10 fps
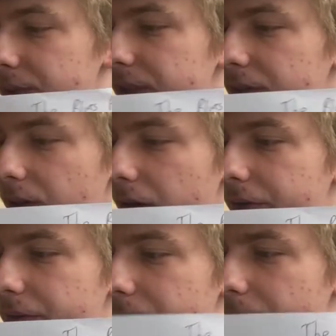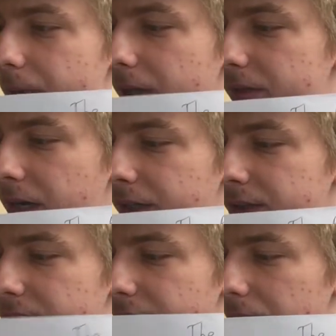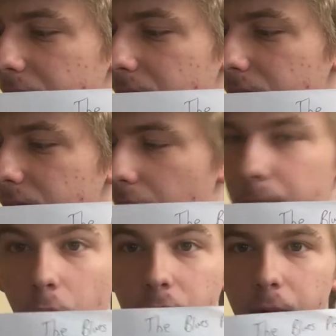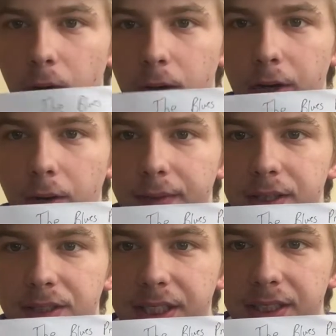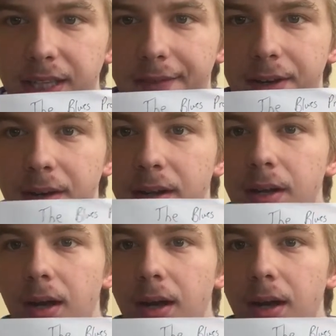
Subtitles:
the reason I taught you the pentatonic scale only working over the C7